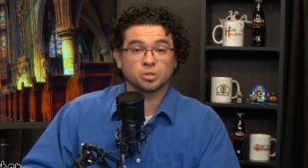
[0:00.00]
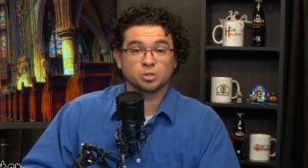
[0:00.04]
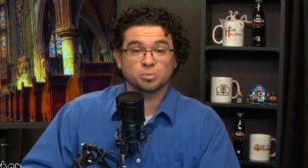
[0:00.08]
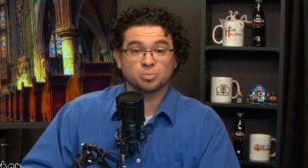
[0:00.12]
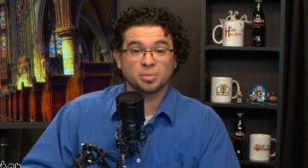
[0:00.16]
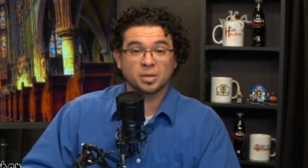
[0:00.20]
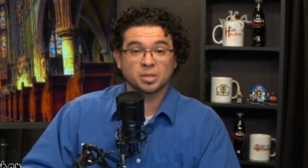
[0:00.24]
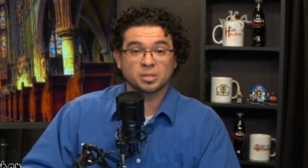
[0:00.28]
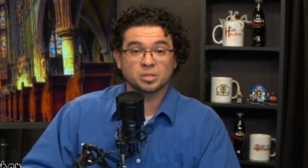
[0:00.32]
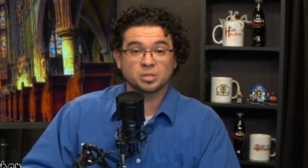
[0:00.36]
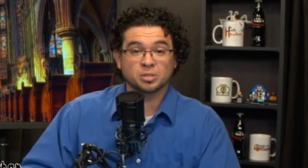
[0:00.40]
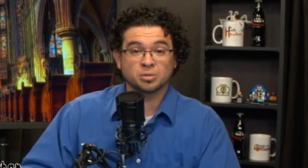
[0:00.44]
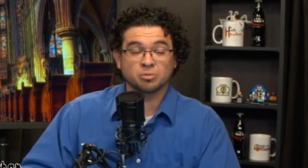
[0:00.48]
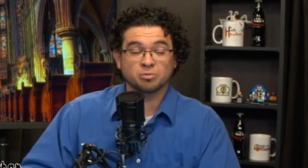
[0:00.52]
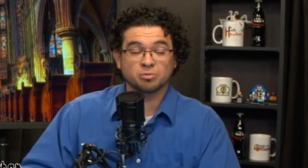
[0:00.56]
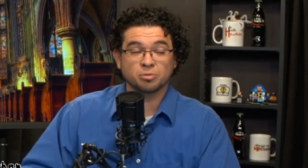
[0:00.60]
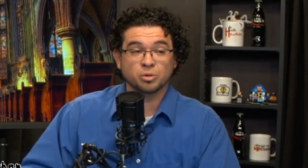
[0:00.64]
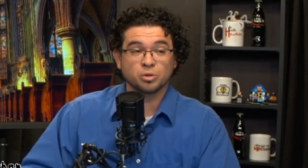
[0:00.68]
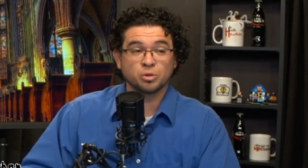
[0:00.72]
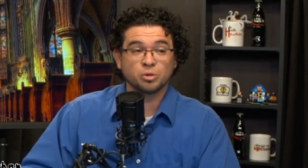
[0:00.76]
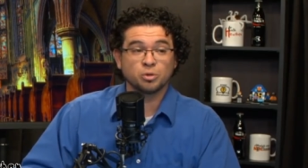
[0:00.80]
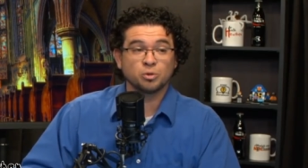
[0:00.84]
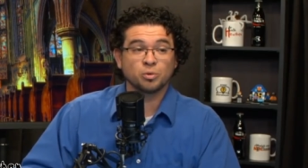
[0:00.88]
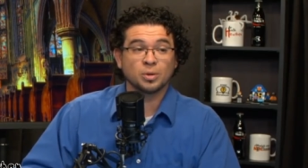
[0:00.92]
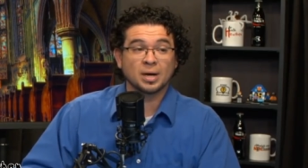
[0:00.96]
those parts of
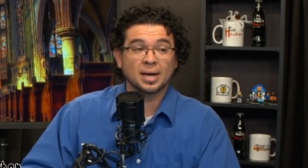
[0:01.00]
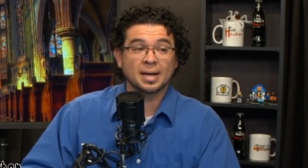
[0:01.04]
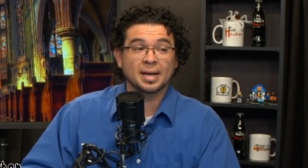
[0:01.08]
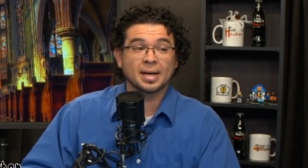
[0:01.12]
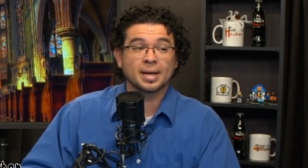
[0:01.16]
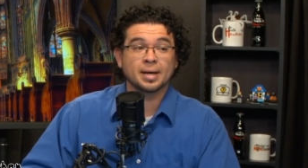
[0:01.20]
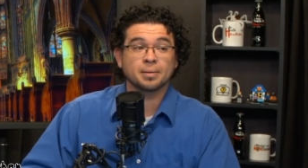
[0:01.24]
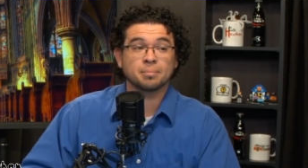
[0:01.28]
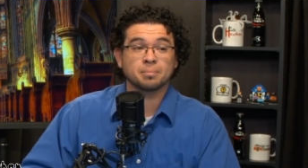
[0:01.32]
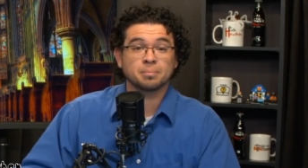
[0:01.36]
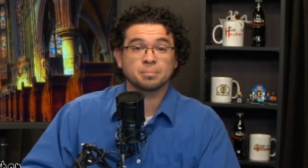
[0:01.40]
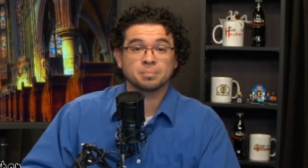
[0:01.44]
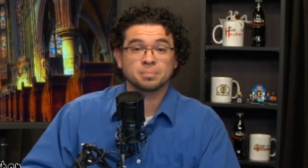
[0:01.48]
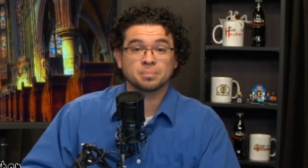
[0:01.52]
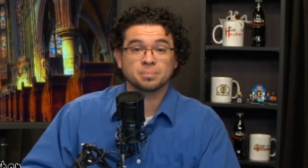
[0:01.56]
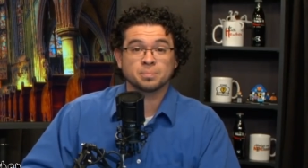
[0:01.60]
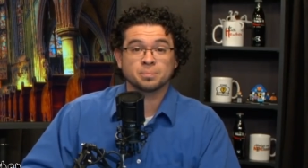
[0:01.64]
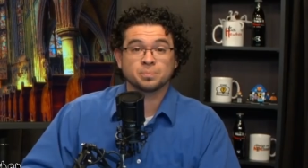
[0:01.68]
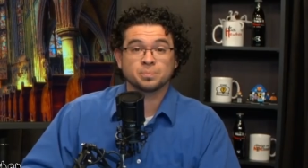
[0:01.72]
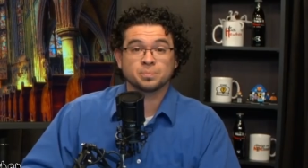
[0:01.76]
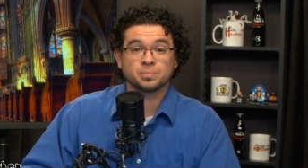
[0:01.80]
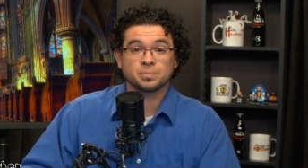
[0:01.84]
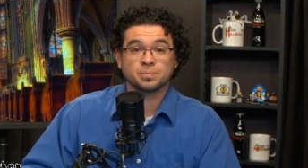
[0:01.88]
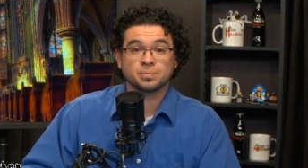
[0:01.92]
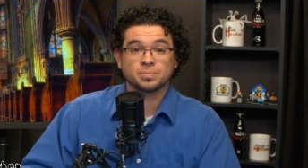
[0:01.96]
who I am,
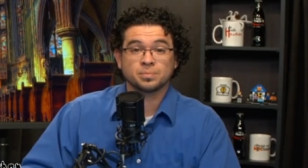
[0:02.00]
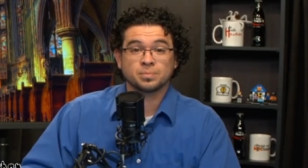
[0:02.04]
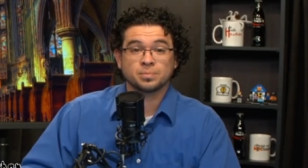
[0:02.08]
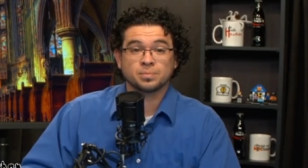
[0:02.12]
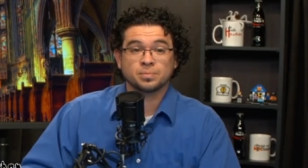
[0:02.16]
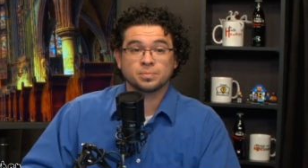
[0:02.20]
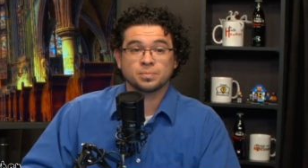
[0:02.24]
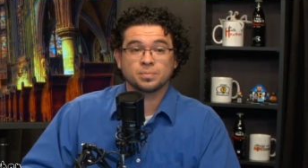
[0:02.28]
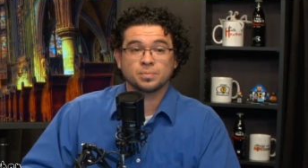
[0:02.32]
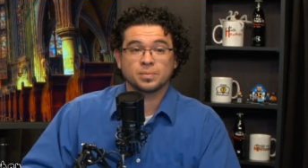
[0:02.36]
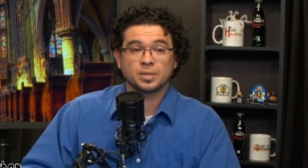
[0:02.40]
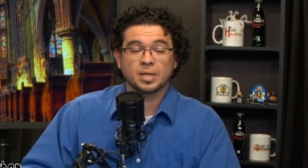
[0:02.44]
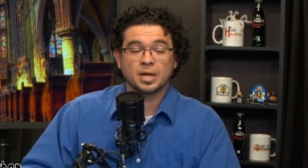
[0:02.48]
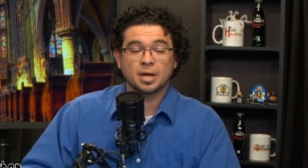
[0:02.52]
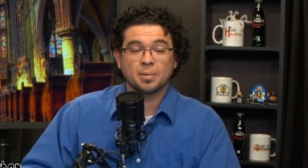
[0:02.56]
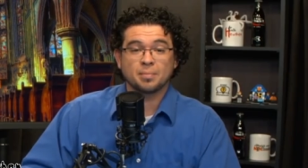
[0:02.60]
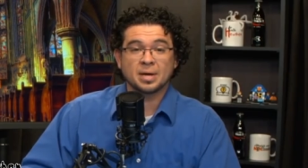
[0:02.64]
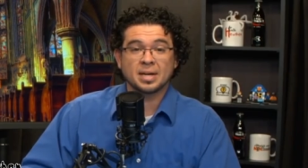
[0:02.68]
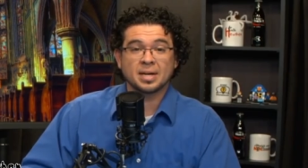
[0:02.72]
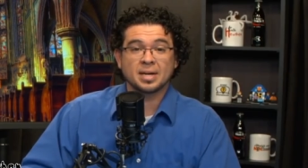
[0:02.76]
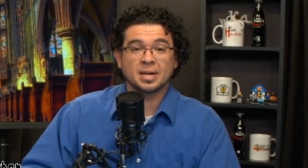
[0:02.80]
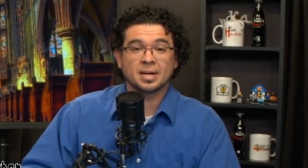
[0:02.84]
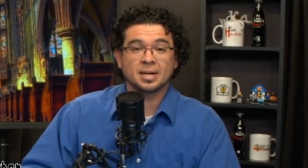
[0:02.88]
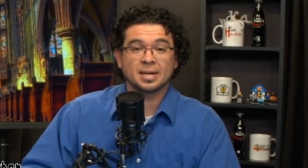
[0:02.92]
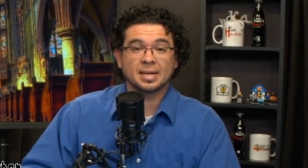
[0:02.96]
and I
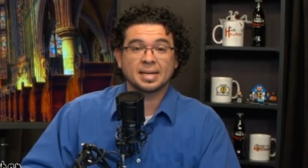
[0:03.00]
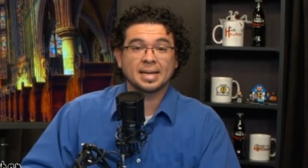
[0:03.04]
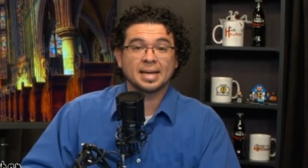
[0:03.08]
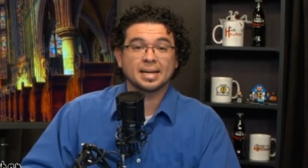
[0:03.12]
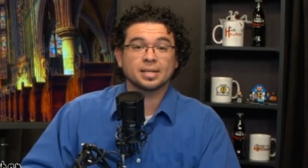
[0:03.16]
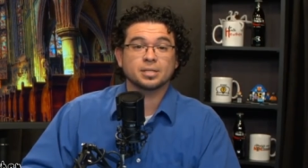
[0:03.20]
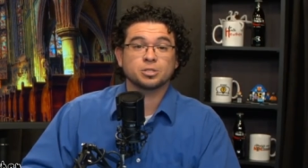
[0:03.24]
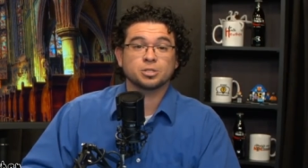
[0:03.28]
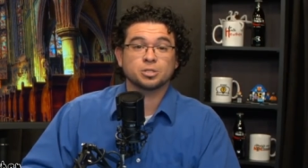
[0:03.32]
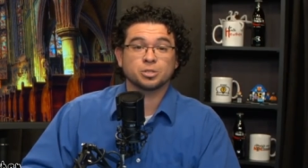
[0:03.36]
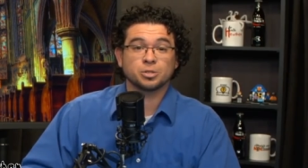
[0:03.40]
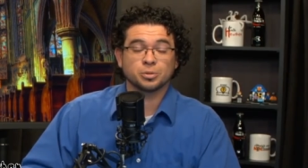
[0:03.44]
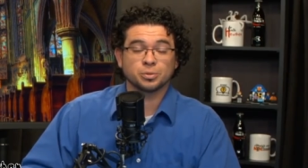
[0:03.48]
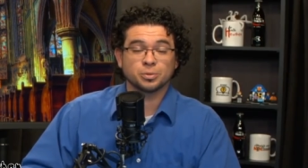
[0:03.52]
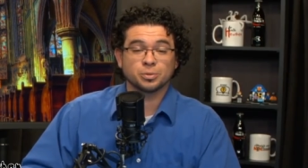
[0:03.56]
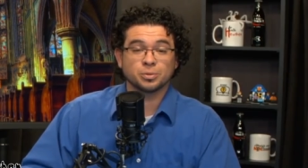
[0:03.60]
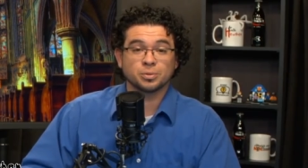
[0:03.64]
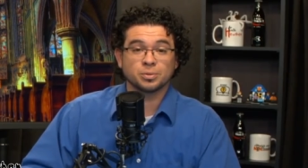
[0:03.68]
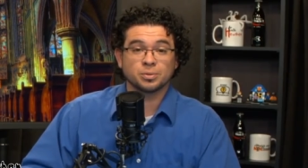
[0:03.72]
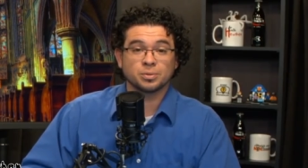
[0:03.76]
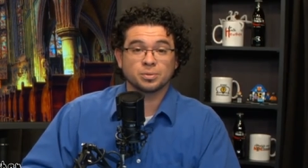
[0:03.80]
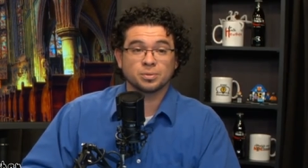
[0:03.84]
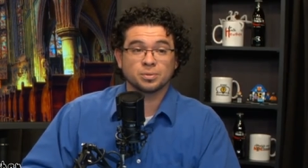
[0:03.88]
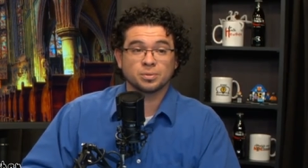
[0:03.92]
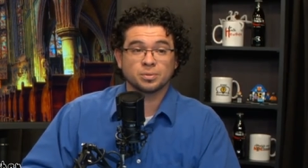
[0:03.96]
may not get to."